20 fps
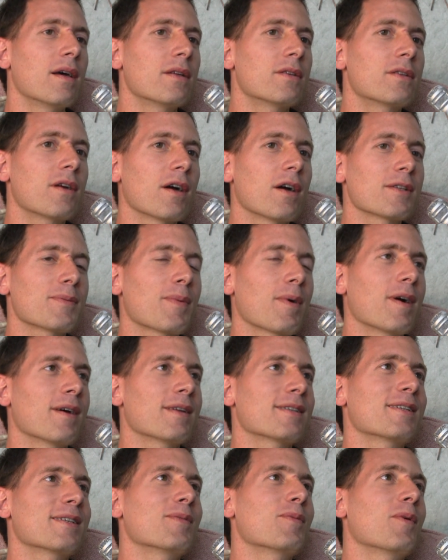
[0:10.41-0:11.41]
Charles
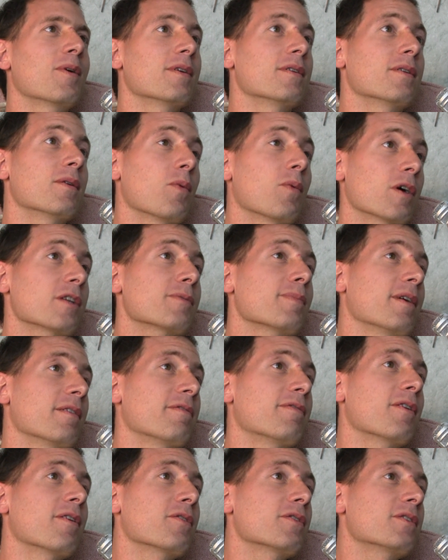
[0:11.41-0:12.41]
Bronson was my
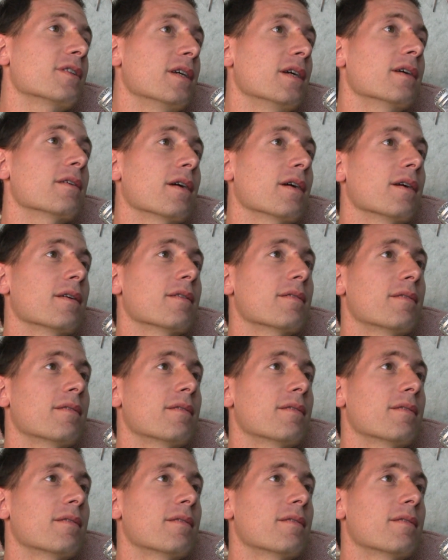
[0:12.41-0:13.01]
first hero,